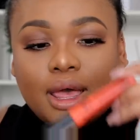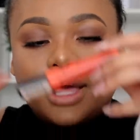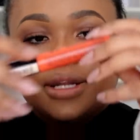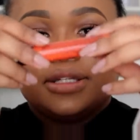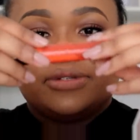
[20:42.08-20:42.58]

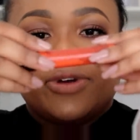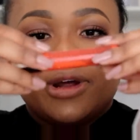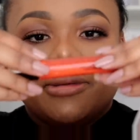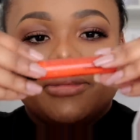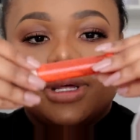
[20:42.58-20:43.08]
And it's
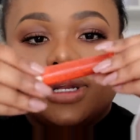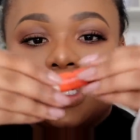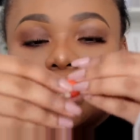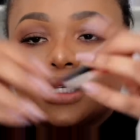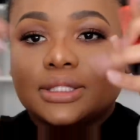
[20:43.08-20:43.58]
from
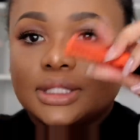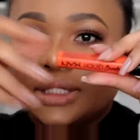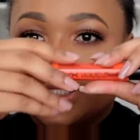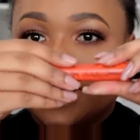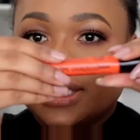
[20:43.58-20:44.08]
NYX. It's
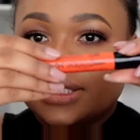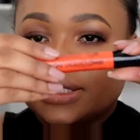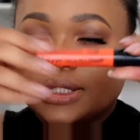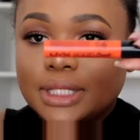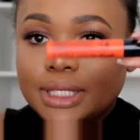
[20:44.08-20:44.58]
the
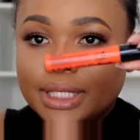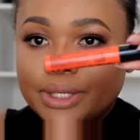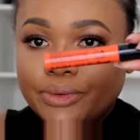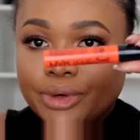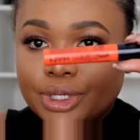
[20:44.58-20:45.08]
NYX
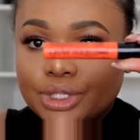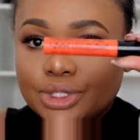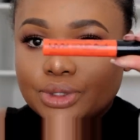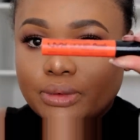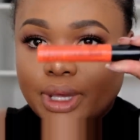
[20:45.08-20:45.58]
Liquid
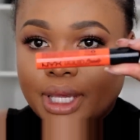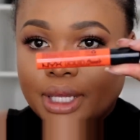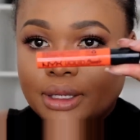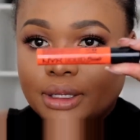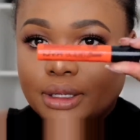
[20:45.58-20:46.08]
Suede.